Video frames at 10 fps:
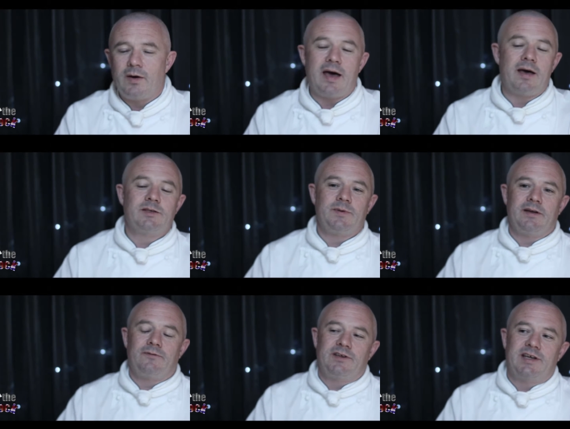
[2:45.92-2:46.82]
Yeah, it's been
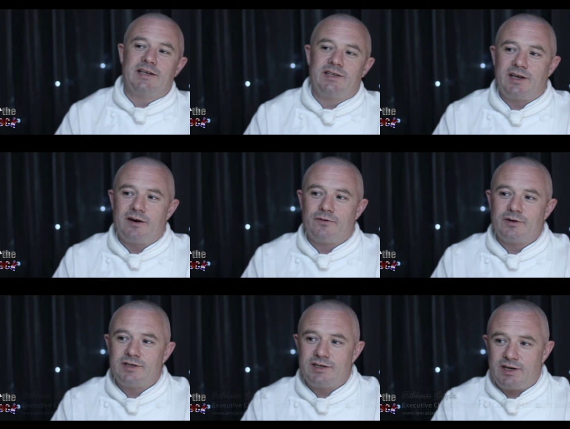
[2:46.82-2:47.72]
a fantastic year for
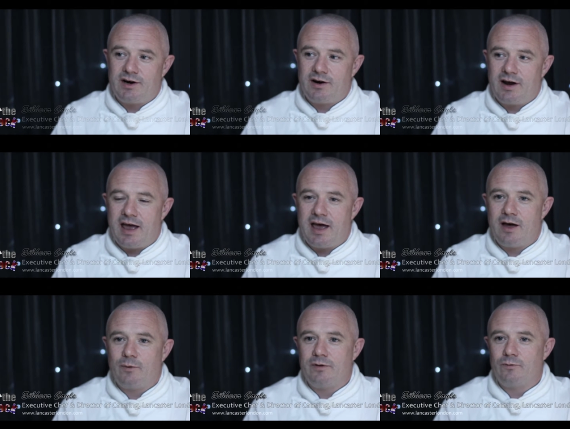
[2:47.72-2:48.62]
us this year.
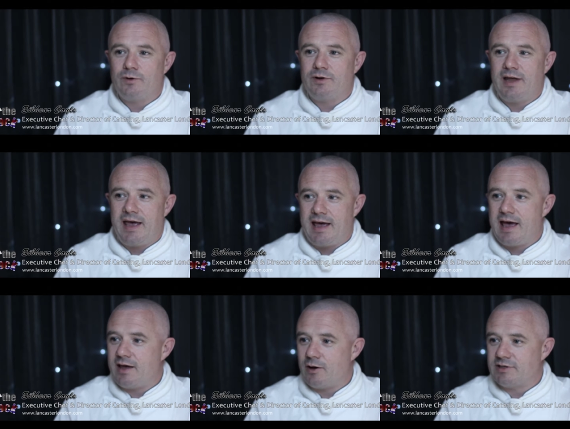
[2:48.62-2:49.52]
Uh, we've won
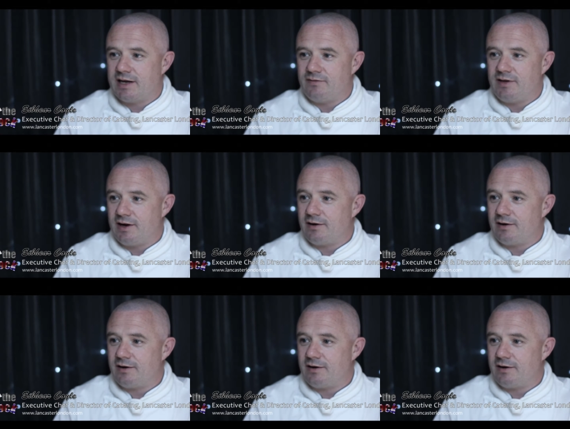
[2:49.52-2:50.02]
A A Hotel of the